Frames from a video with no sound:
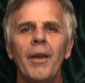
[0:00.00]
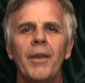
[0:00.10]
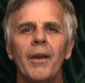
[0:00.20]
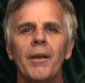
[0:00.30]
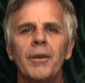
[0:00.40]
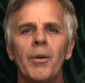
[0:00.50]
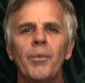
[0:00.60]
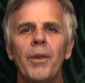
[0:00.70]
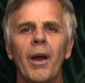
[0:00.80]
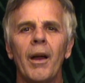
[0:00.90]
The the,
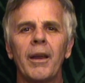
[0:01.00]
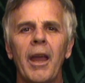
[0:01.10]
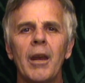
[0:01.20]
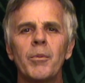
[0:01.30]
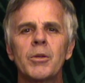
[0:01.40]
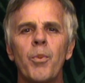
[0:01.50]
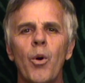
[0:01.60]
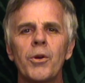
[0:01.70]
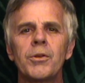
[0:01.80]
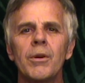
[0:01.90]
the cannabis
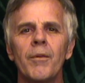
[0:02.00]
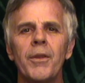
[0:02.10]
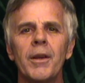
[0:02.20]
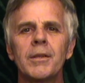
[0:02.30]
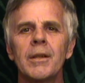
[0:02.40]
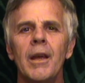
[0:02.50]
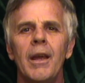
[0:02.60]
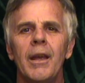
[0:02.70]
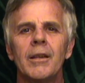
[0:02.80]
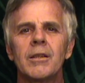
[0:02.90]
portion of this
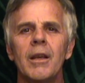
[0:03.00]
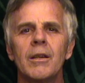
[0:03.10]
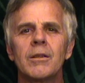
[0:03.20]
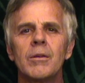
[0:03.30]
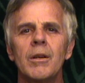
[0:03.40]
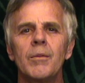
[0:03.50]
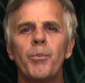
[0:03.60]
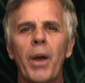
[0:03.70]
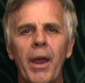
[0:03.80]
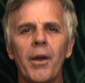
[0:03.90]
is is
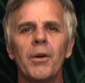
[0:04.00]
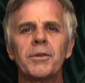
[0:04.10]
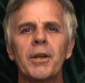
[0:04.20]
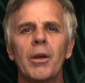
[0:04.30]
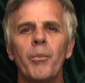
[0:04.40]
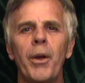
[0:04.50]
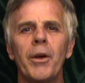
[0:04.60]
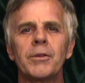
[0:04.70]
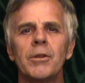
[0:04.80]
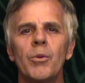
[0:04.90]
pales in
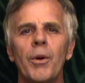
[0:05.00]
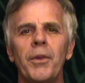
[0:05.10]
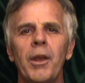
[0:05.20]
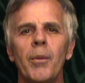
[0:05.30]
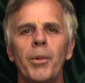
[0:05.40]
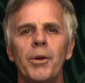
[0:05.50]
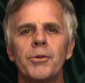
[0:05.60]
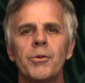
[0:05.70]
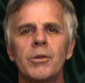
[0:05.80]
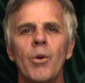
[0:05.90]
comparison to what the hemp
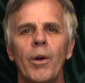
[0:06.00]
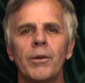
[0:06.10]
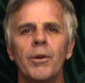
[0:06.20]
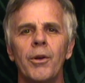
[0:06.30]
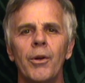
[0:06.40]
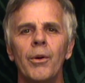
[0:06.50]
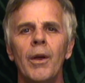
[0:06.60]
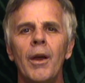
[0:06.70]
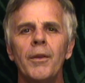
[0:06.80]
industry is going to do.